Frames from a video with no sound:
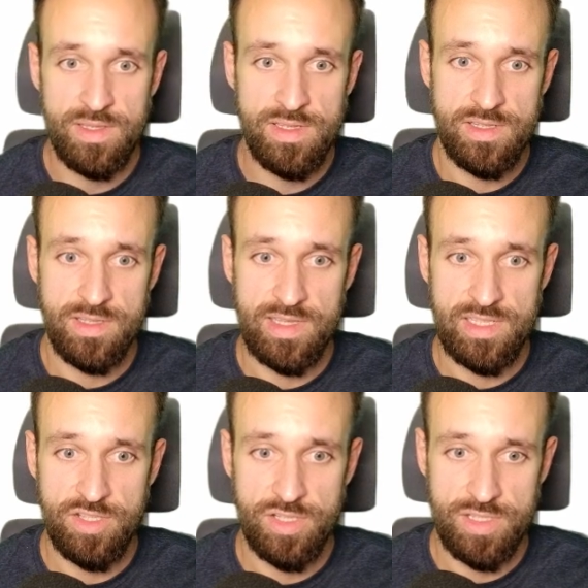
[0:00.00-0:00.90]
So
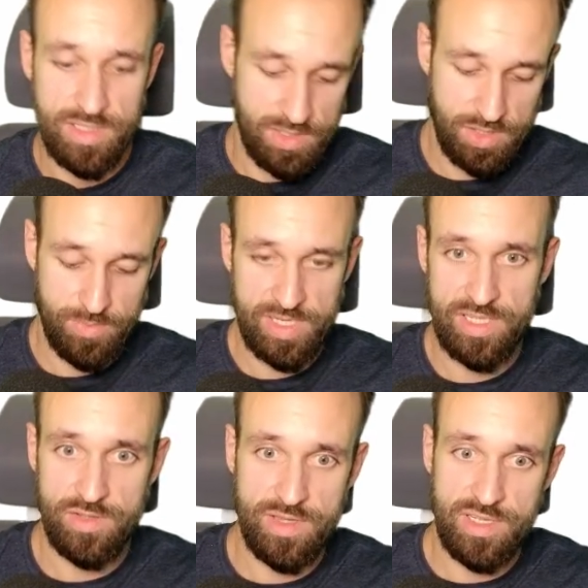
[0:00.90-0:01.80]
let's just
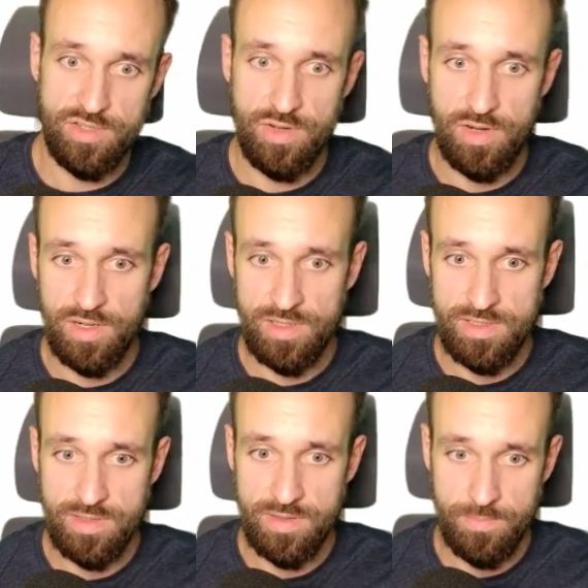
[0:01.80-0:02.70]
comment out the
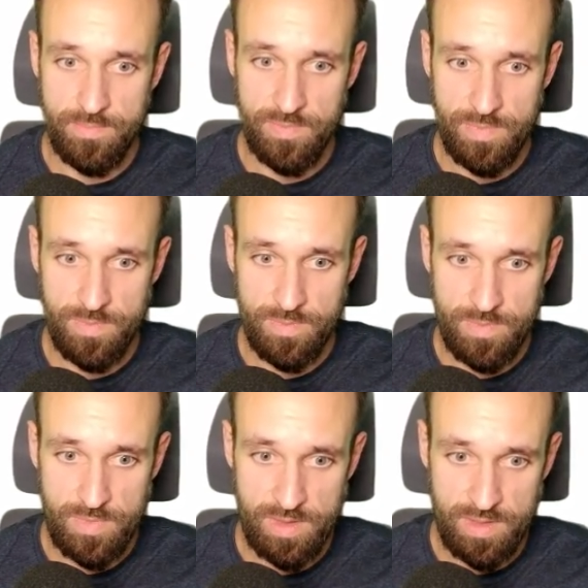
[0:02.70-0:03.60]
internals,
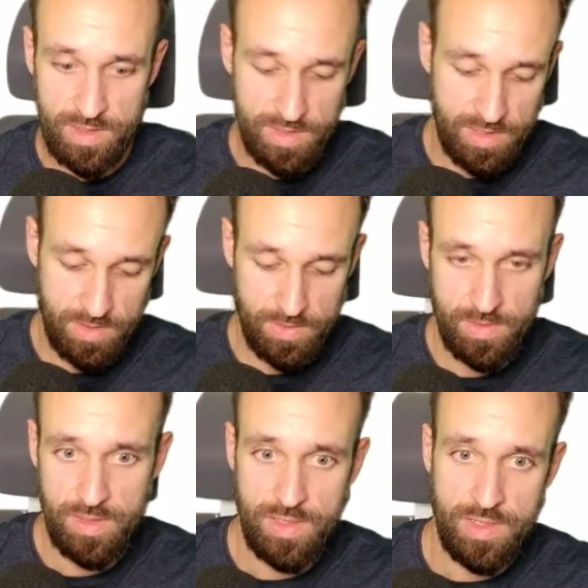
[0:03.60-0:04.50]
and
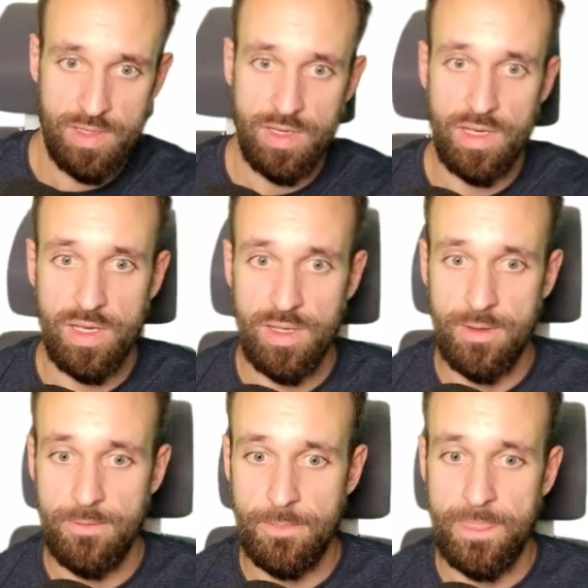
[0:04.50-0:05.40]

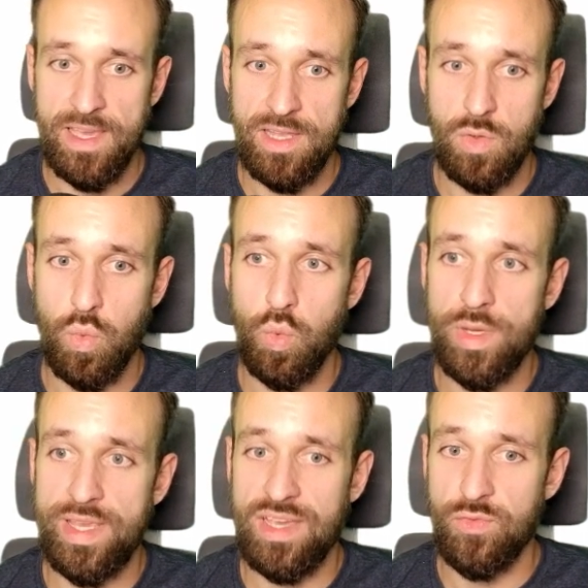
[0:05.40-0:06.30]
then
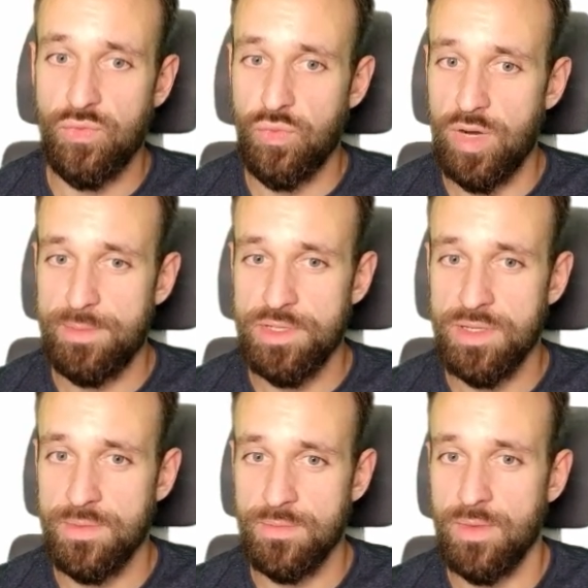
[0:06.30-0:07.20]
we have
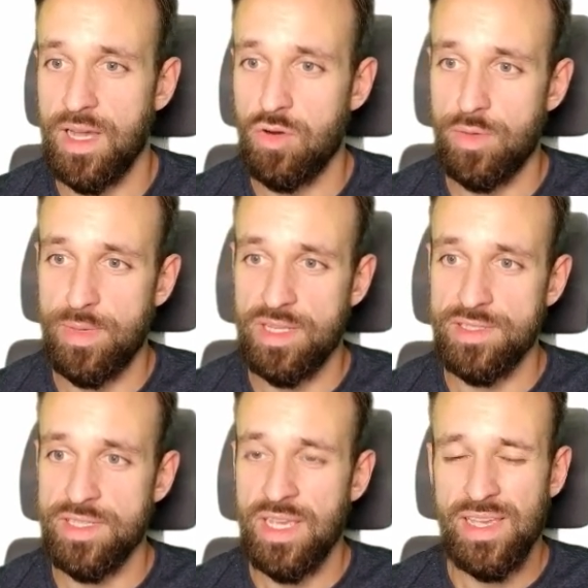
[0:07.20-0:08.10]
wrapped our
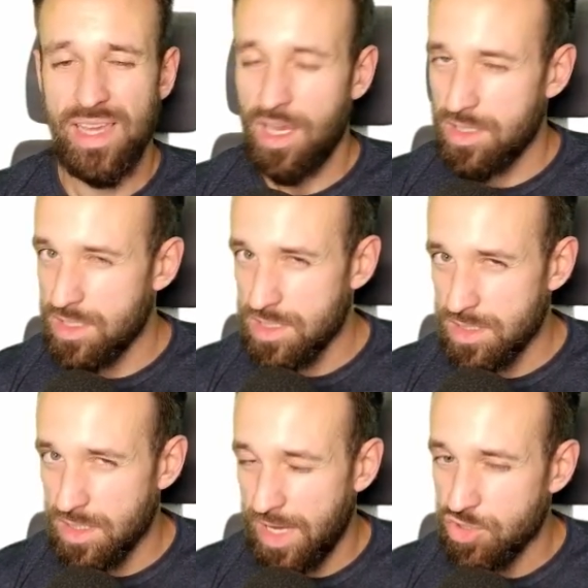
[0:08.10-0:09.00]
buttons. It
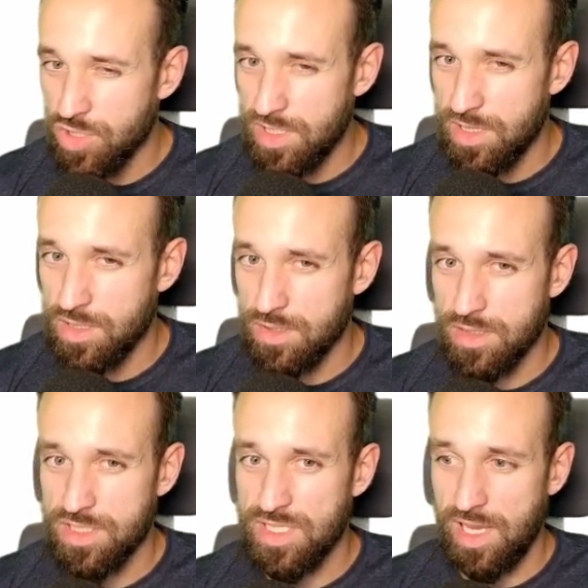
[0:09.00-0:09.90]
doesn't actually look
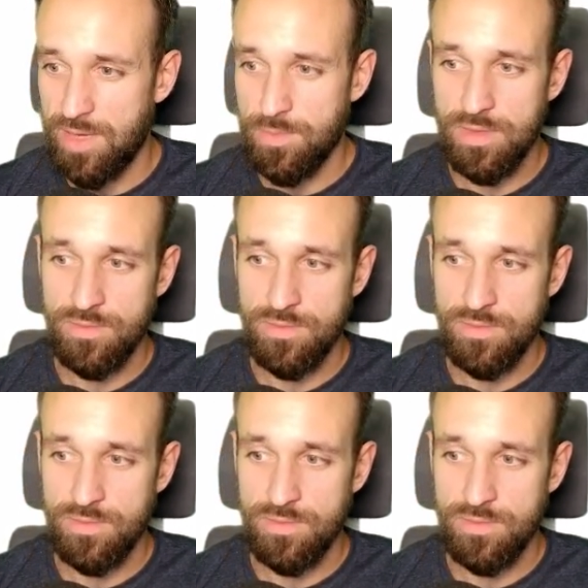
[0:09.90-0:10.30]
the same,